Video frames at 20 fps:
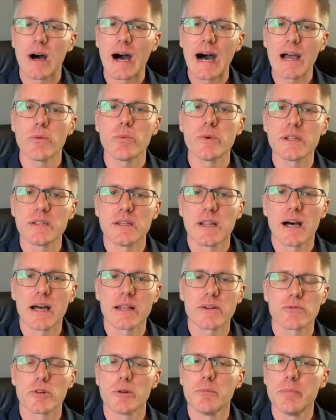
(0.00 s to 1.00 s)
I would
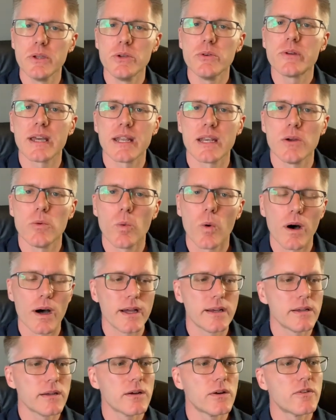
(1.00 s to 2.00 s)
not rebuke
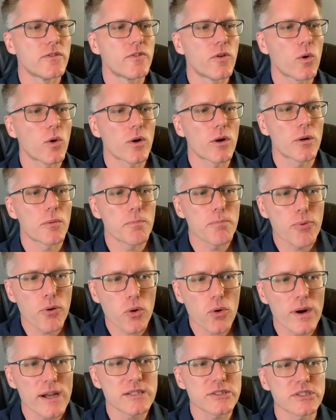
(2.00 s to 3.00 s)
anyone for
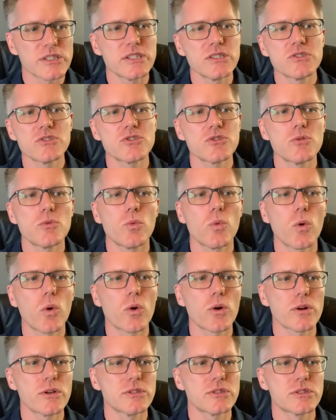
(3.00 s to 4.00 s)
pressing
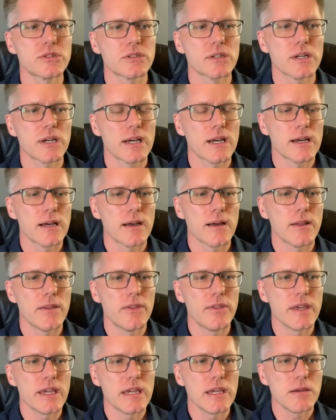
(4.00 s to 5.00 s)
towards
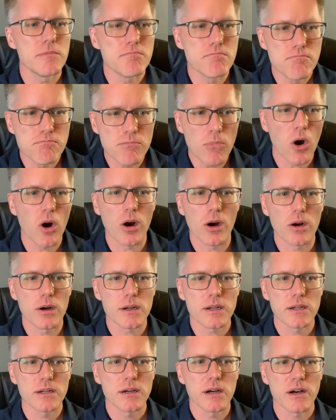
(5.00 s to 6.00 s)
the
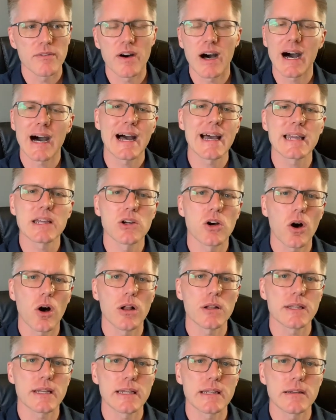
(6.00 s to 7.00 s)
mark of a high
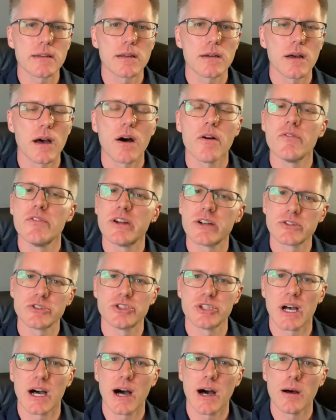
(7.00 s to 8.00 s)
calling of their
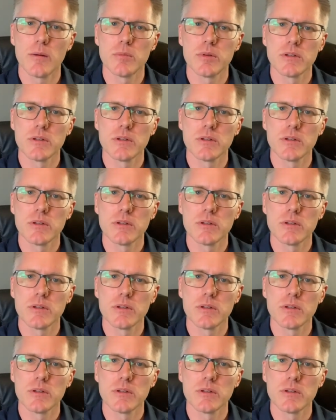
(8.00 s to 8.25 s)
job.